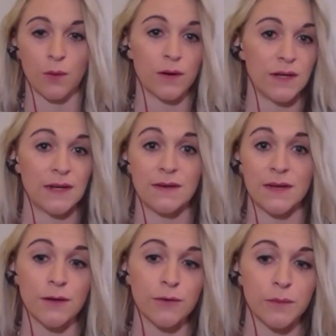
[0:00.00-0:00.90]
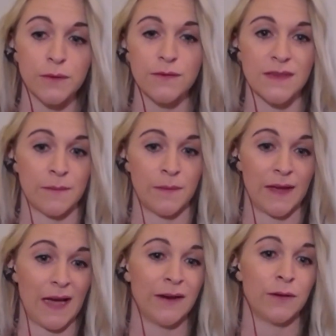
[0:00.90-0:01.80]
or an ENT who removes them,
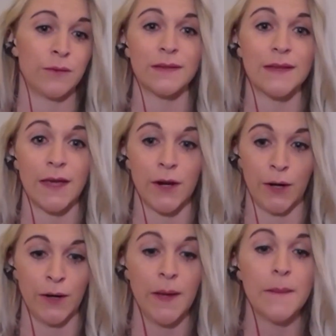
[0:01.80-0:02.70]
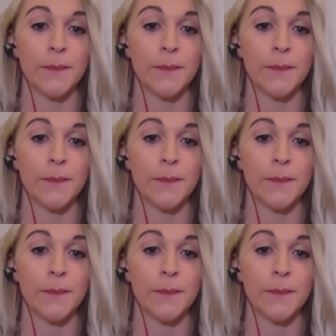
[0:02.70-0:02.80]
like I don't really care,